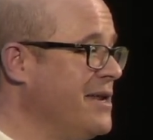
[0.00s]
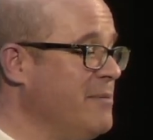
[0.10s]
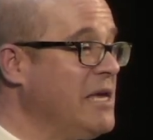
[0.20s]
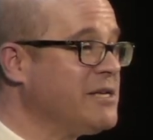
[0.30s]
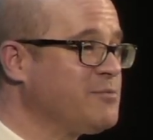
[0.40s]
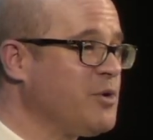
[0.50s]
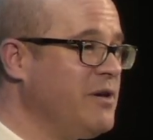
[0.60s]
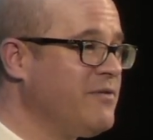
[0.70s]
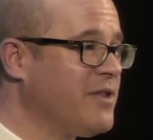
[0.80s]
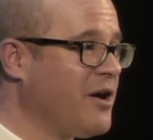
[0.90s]
amicus
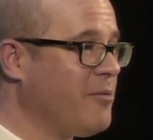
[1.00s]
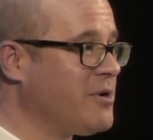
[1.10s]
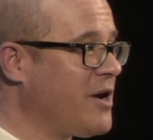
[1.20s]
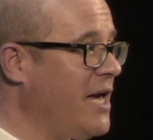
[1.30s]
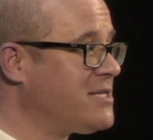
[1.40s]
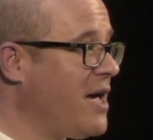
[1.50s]
brief in the Carpenter case.